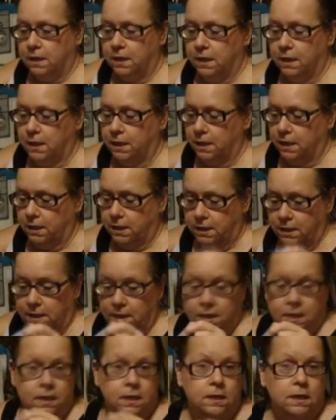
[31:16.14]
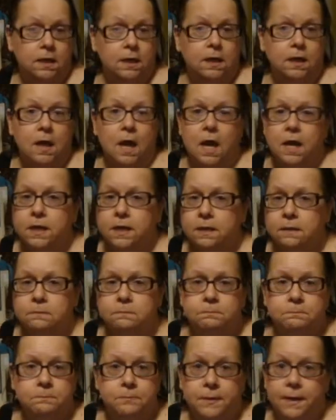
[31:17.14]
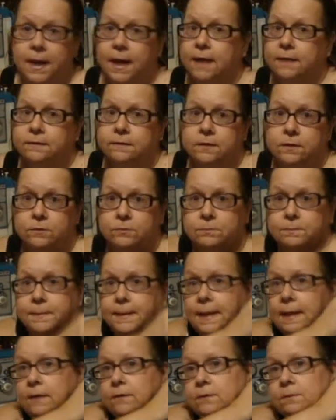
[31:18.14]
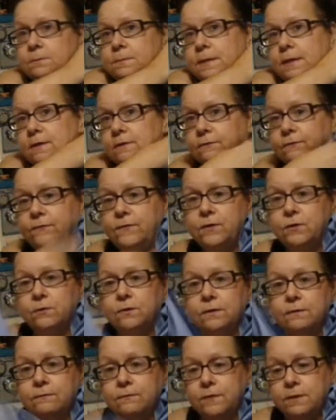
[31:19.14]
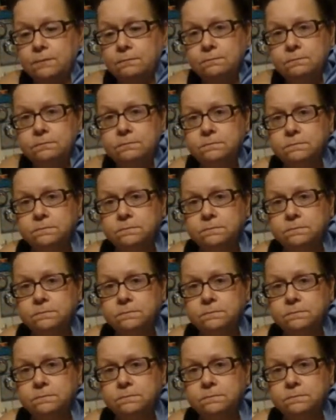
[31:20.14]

And I can bet there's bound to be a few of them,